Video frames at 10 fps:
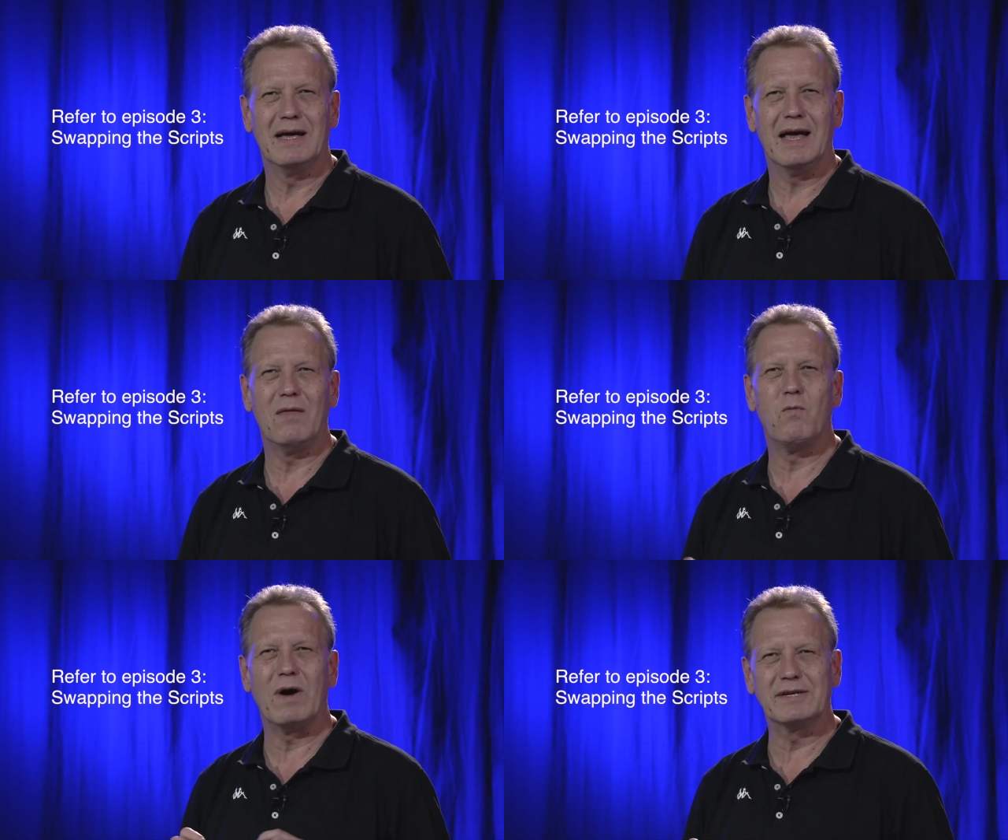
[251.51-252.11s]

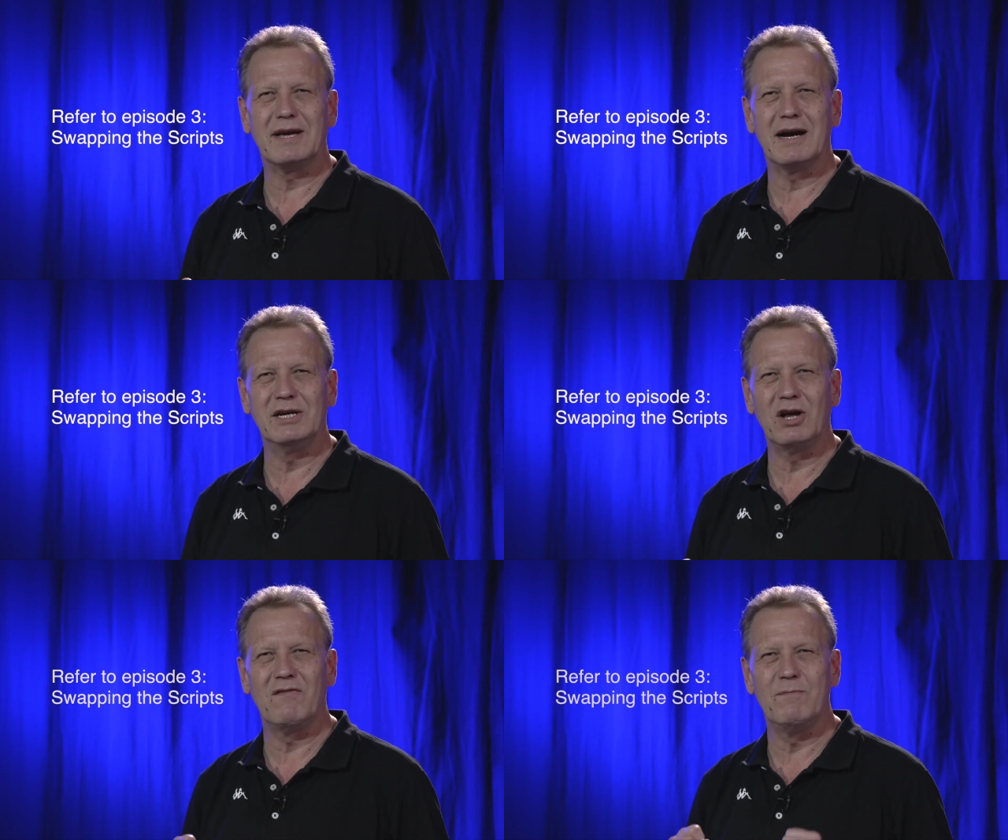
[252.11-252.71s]
And what
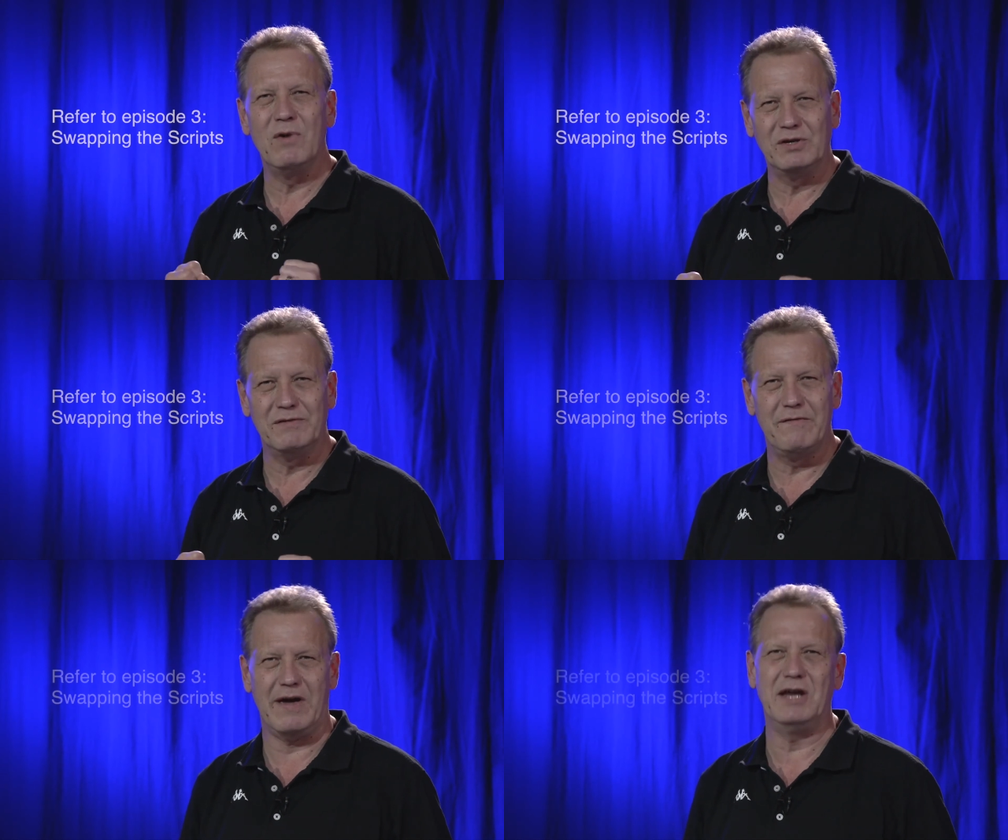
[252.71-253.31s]
kind of
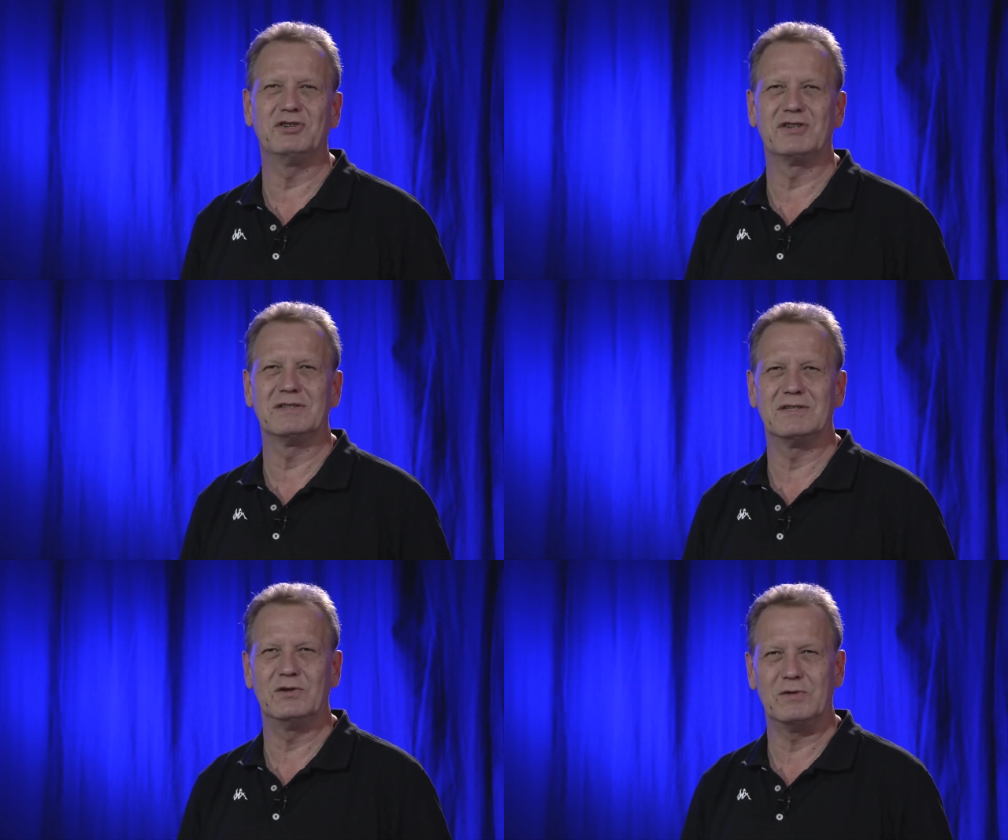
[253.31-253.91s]

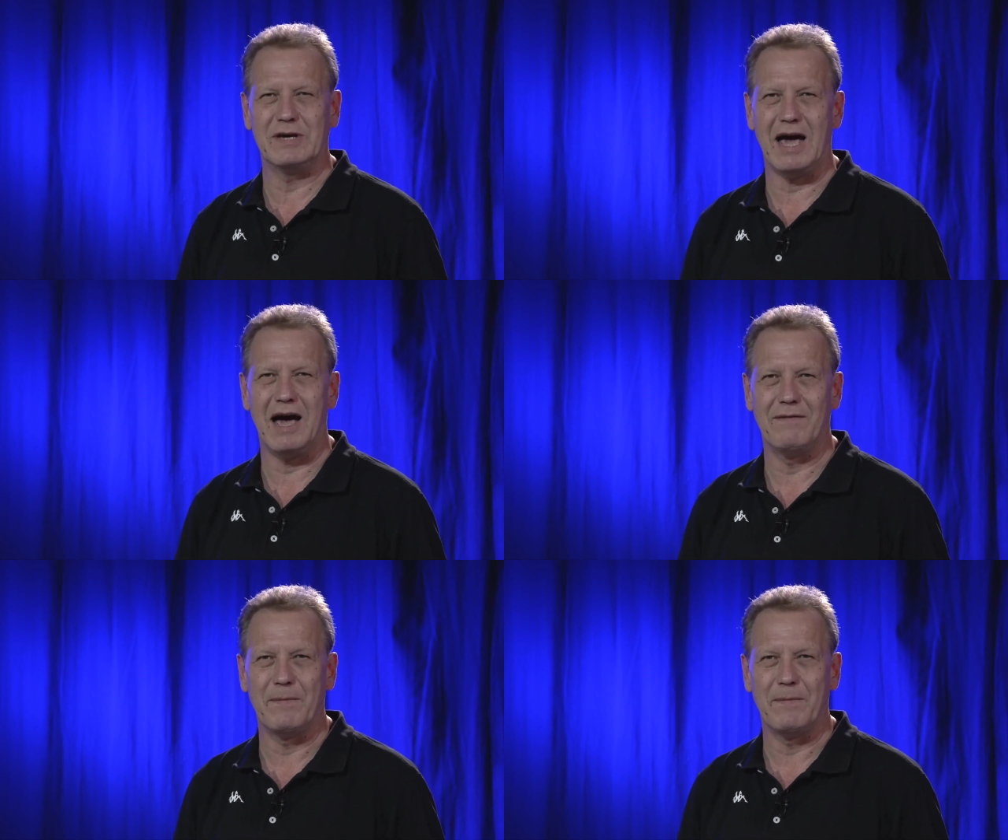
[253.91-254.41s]
motivations do they have?